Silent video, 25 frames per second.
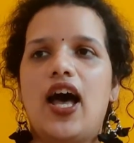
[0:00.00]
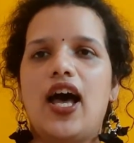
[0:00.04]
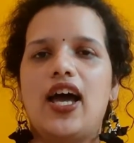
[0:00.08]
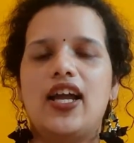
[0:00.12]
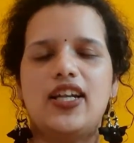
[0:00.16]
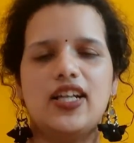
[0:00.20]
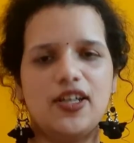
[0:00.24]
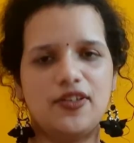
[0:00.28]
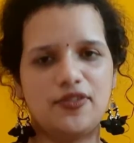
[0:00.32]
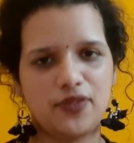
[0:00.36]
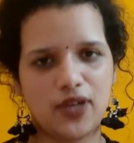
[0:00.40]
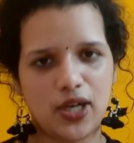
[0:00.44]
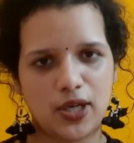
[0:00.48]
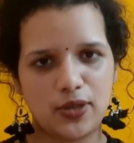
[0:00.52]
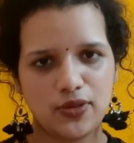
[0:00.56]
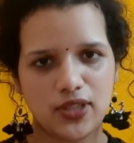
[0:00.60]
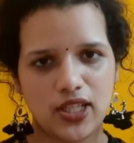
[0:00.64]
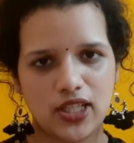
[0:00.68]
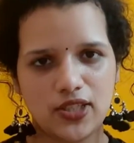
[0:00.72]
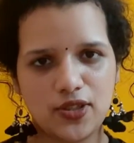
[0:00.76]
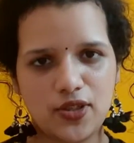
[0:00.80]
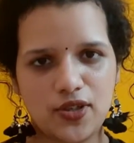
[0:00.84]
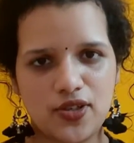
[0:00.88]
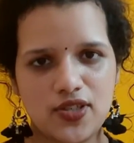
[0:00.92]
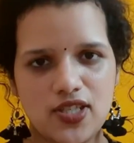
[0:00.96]
and i found
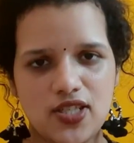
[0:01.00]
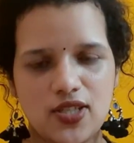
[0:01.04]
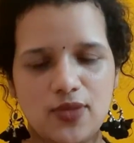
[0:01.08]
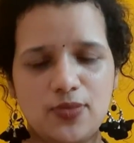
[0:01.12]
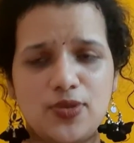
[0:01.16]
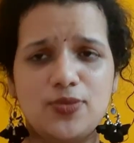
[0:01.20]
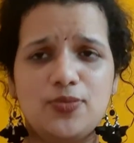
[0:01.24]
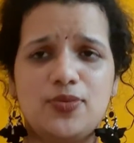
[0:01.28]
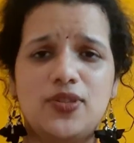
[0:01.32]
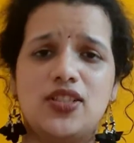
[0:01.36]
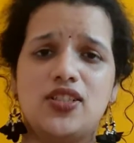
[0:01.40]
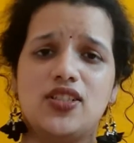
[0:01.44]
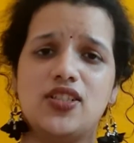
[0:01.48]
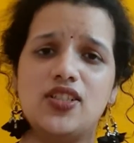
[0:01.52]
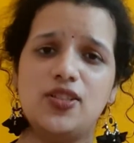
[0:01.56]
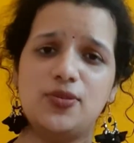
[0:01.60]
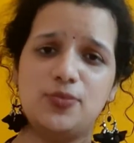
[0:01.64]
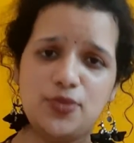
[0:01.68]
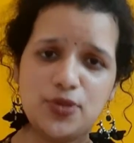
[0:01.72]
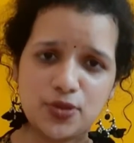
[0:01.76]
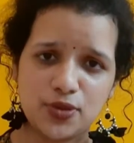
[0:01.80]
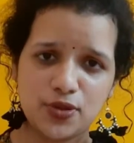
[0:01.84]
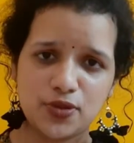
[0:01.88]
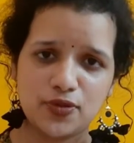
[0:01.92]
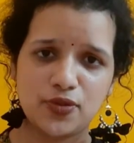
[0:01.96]
that concept to be really
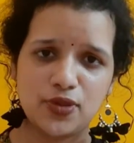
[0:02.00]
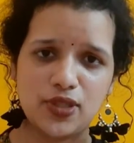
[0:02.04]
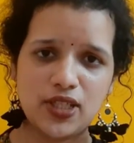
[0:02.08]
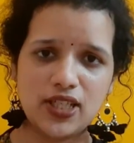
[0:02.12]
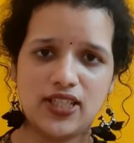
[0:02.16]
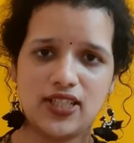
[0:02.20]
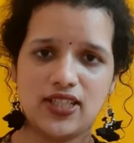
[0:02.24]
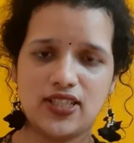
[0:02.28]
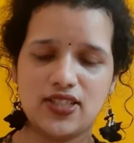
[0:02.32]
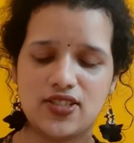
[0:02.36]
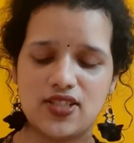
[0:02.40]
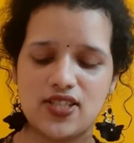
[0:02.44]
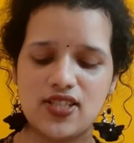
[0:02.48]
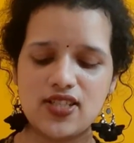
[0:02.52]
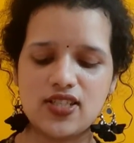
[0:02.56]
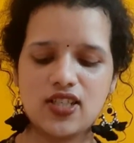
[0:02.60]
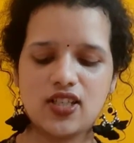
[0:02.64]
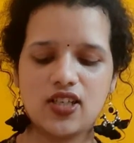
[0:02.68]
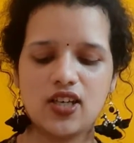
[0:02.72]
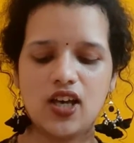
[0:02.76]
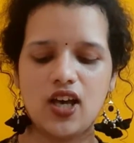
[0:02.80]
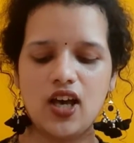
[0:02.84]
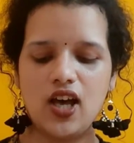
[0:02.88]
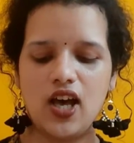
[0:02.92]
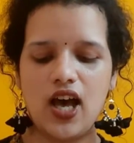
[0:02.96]
beautiful and
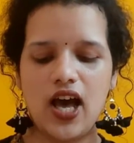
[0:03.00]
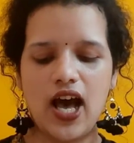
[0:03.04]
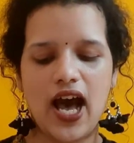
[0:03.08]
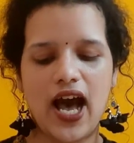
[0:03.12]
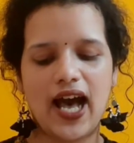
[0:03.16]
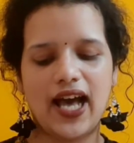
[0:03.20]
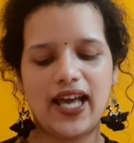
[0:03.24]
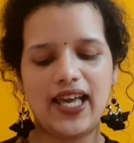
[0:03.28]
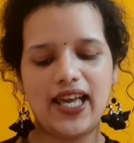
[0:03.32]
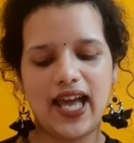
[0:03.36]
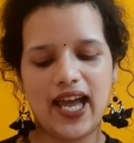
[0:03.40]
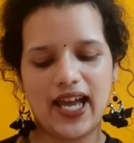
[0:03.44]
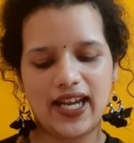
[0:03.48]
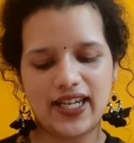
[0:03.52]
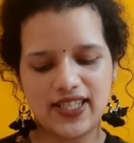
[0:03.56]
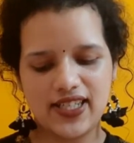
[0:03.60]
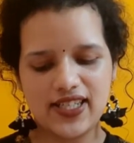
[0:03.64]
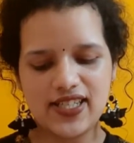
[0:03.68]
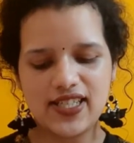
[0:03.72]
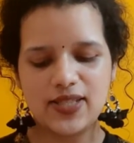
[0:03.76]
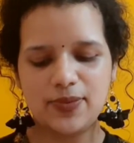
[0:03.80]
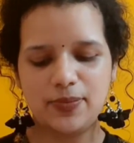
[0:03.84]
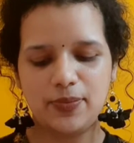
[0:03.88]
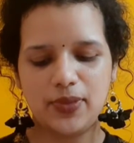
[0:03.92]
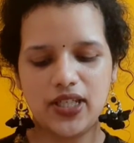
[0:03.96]
interesting i
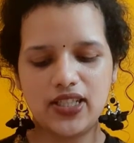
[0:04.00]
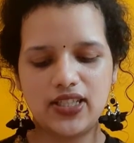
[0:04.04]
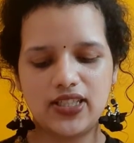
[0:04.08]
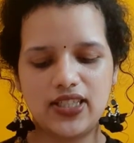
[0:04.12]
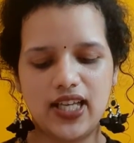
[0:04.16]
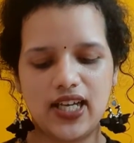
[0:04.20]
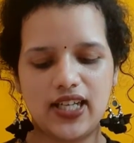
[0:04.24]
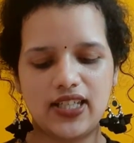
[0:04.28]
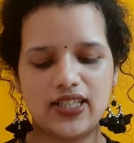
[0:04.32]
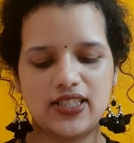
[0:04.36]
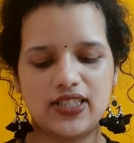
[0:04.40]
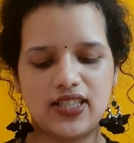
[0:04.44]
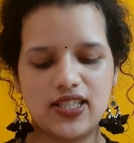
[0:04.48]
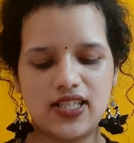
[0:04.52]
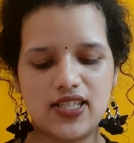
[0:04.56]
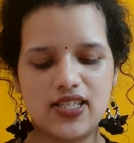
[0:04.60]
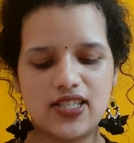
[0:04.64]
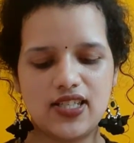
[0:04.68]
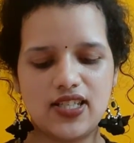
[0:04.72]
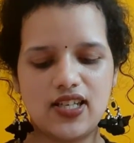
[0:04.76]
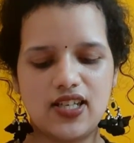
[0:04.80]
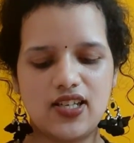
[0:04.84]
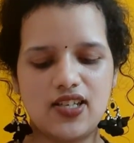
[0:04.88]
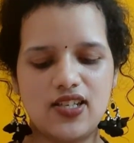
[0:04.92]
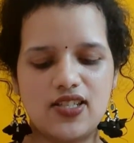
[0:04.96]
anticipate that
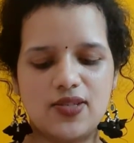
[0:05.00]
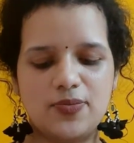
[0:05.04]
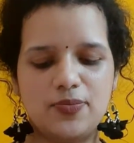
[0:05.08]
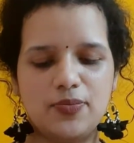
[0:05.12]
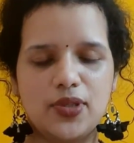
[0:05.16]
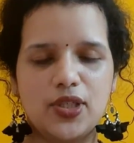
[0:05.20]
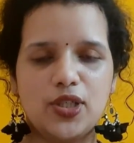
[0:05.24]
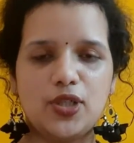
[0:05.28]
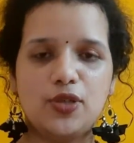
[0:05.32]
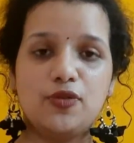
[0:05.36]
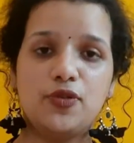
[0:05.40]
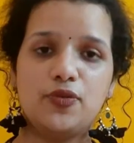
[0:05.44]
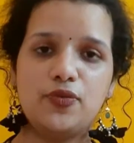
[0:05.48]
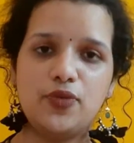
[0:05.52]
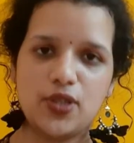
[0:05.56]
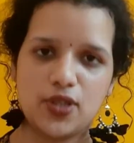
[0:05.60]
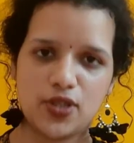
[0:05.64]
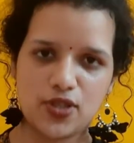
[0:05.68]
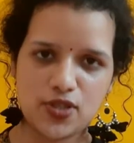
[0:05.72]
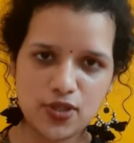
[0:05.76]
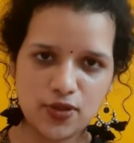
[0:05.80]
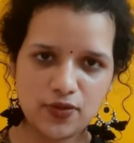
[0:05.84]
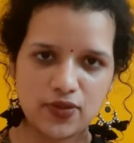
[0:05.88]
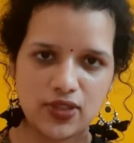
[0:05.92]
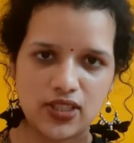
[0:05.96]
this is bit of a
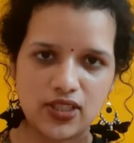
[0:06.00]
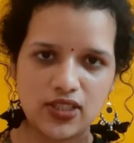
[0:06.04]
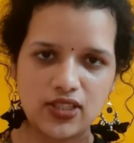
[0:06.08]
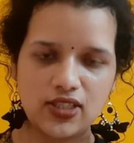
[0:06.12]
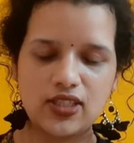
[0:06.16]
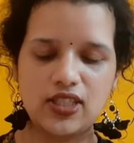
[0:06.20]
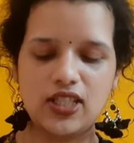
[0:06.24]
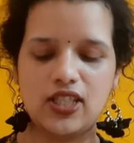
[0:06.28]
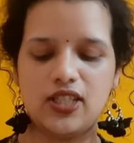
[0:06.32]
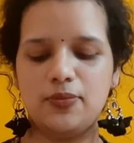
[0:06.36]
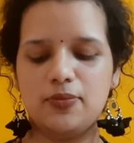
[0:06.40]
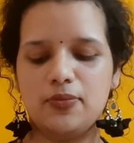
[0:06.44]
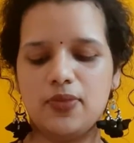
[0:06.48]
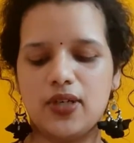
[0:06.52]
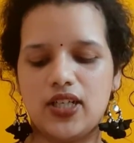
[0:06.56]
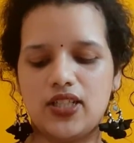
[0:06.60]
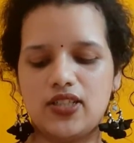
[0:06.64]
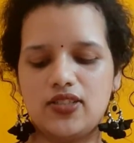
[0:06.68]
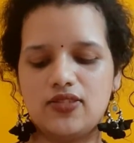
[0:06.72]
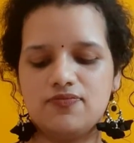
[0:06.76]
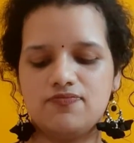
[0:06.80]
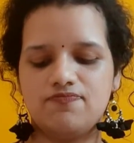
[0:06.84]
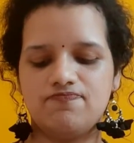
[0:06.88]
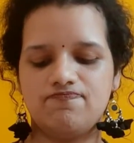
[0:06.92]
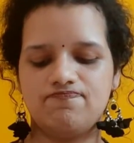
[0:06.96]
philosophical read
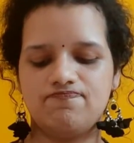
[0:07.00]
but